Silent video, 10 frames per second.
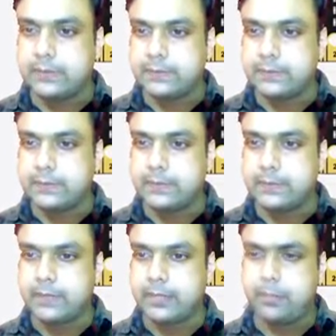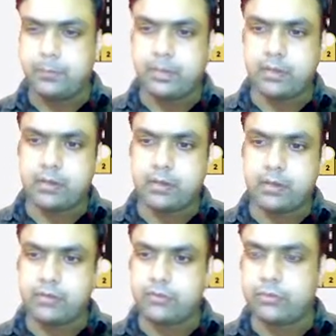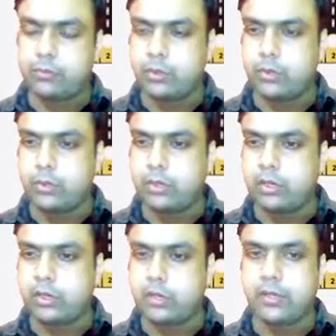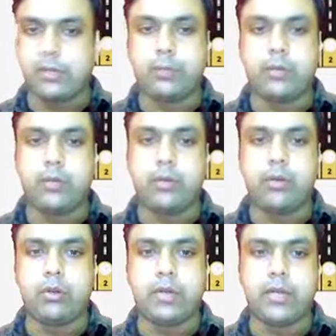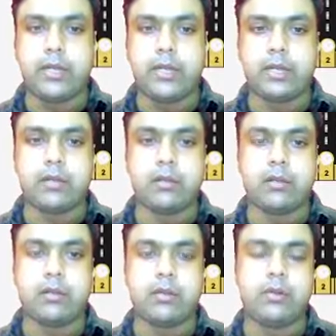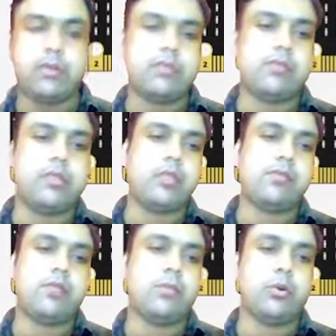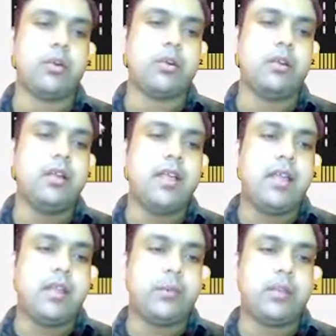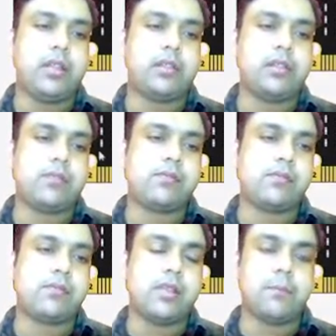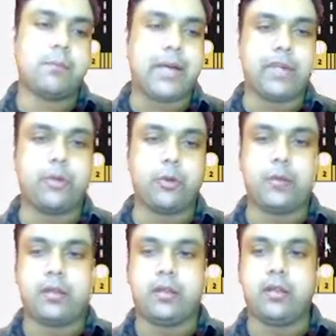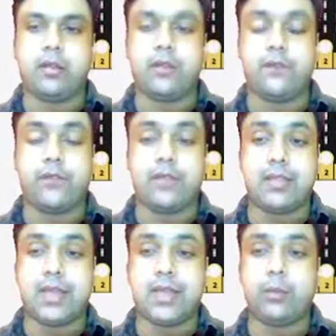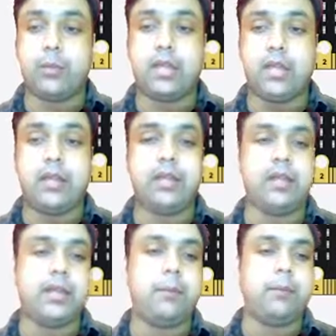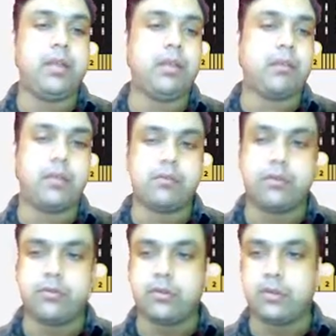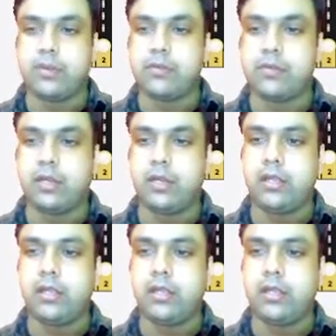An NPN transistor would work, I think. I want to connect this DC motor with this microbit, and for that we need an NPN transistor basically.